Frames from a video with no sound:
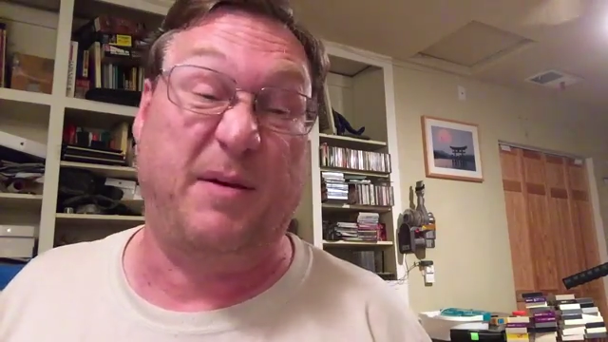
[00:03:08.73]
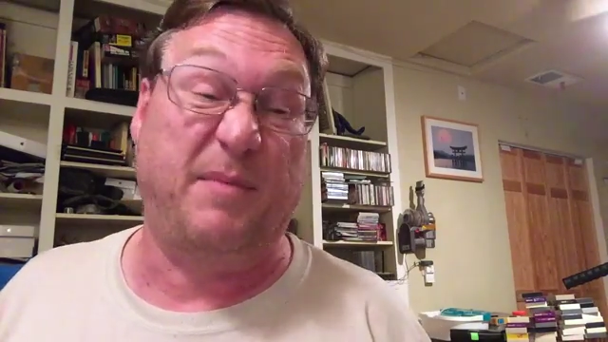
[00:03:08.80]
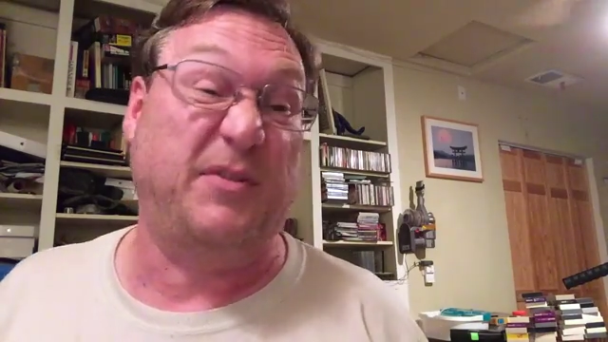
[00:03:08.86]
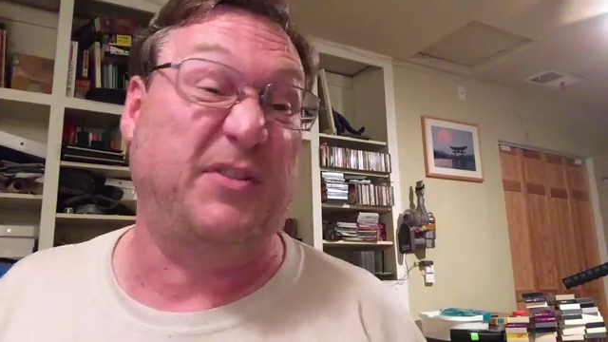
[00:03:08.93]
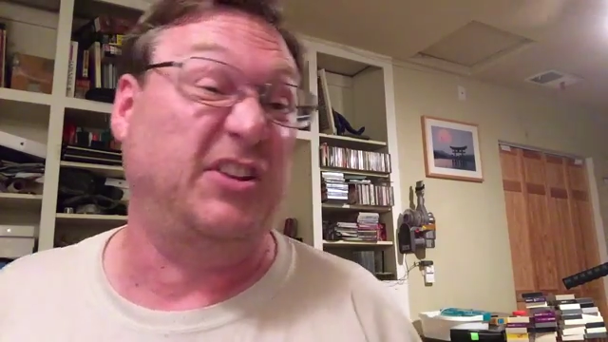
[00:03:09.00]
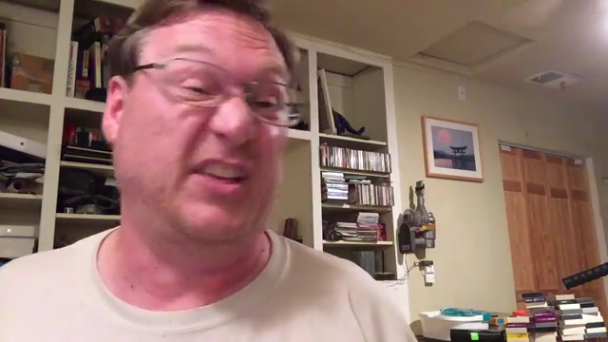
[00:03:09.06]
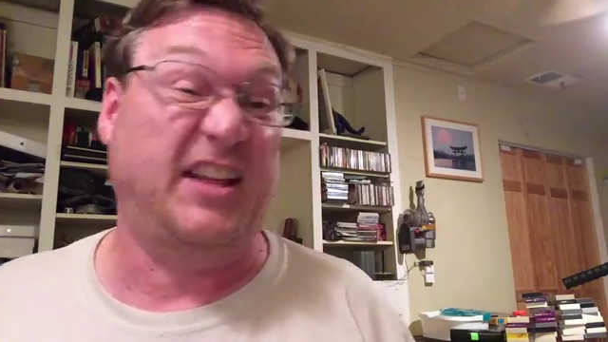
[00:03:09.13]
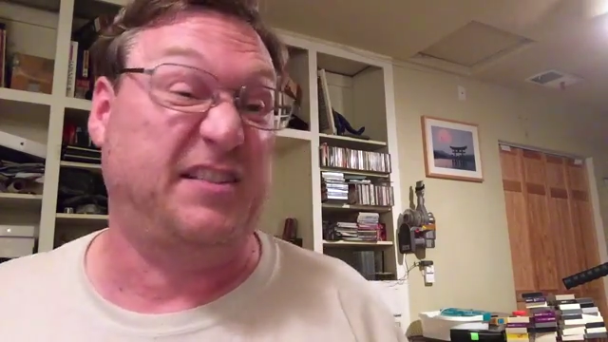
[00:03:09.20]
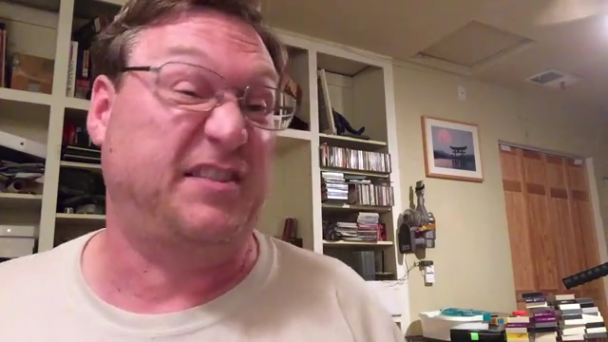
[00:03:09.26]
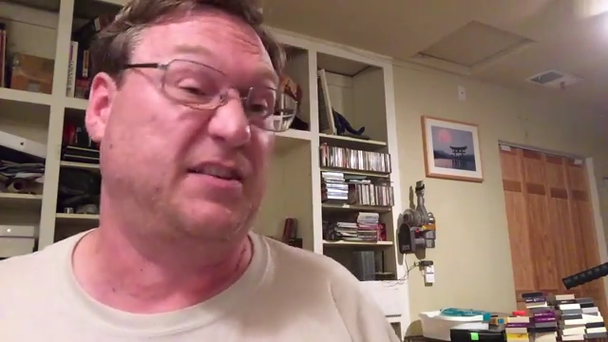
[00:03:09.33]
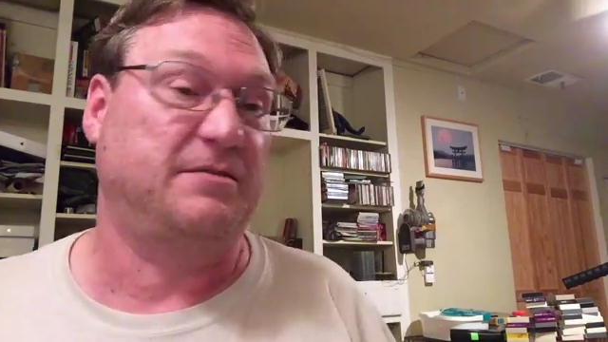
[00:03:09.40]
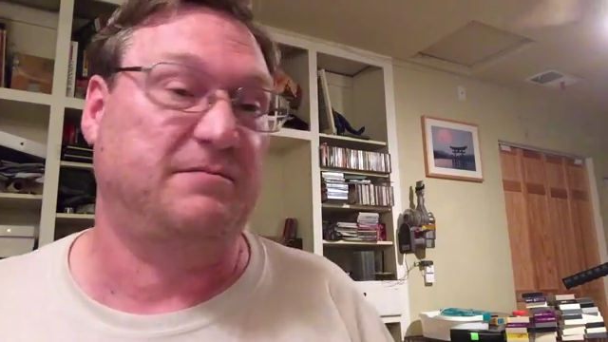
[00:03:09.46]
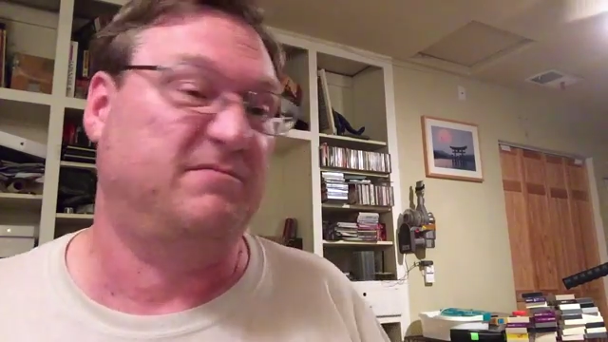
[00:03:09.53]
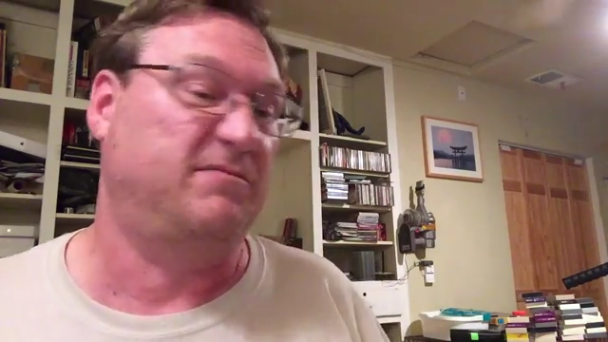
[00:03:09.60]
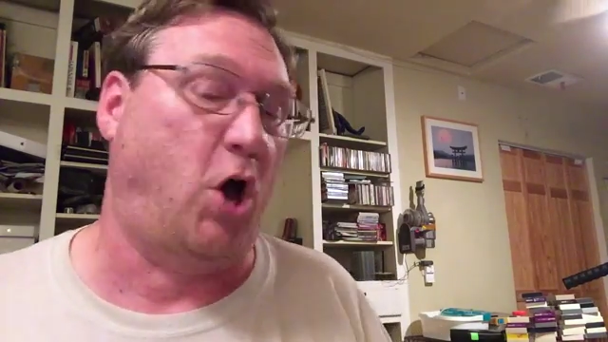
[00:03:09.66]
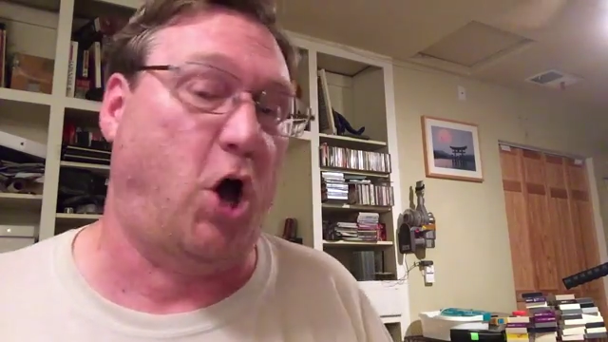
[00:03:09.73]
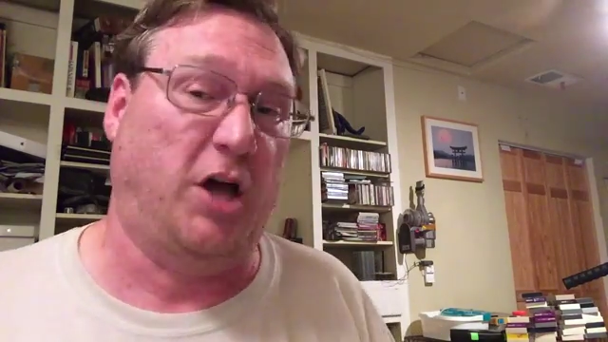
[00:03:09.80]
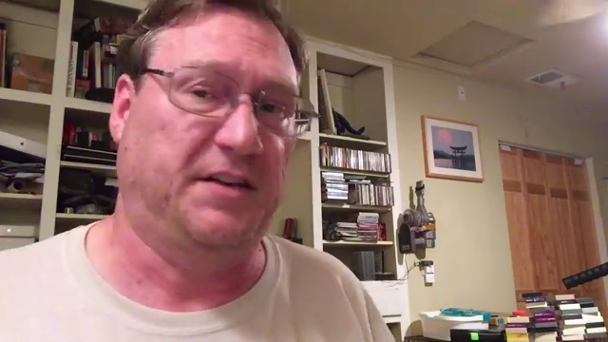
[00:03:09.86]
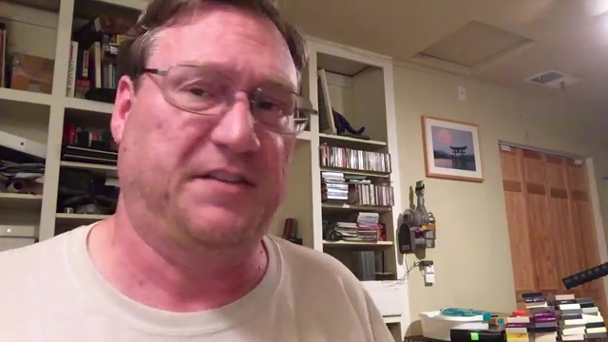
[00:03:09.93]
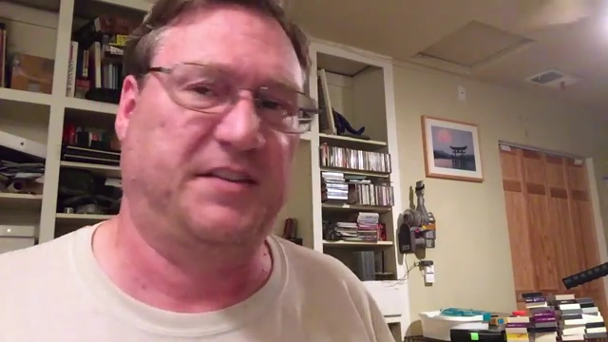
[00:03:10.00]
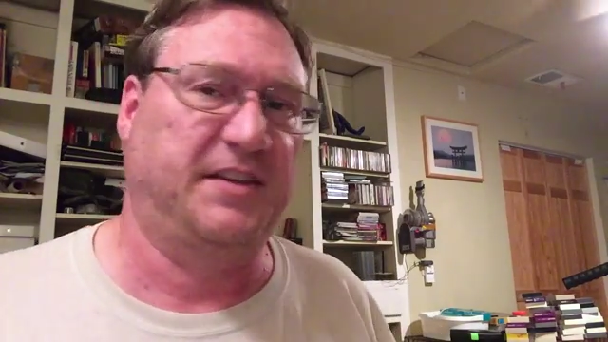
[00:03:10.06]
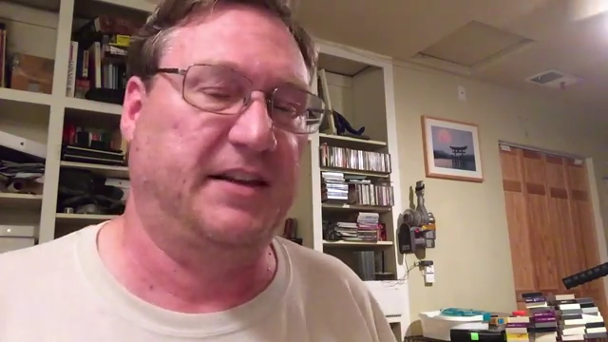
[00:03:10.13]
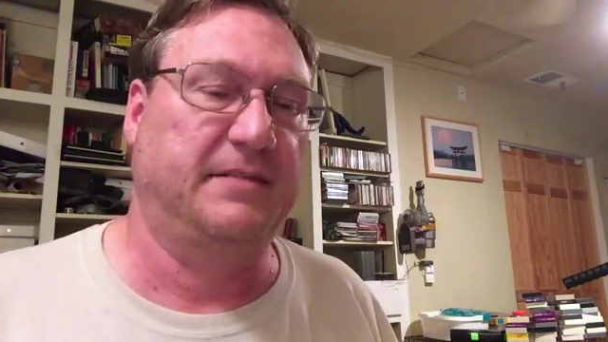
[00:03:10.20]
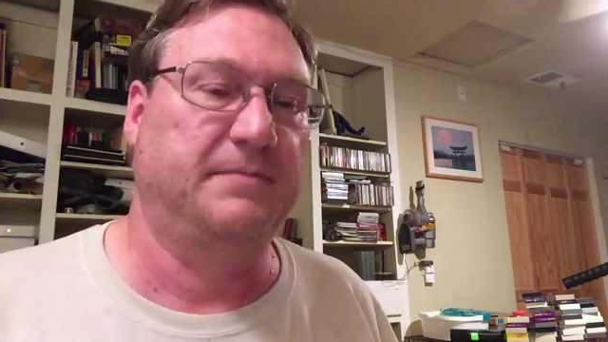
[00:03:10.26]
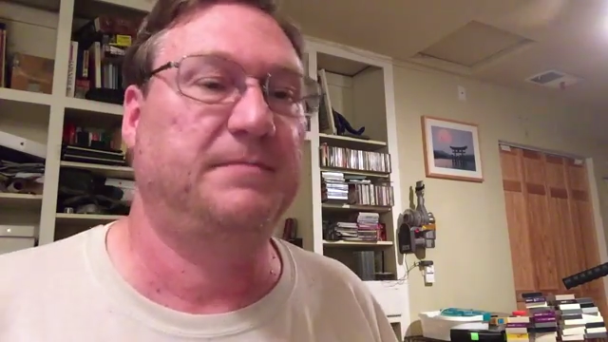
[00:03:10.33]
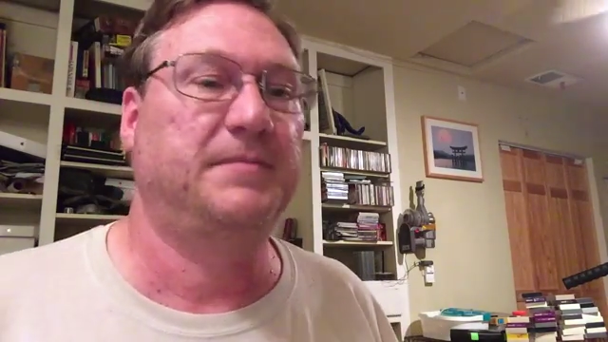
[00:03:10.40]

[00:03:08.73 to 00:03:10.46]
up on the list, honestly.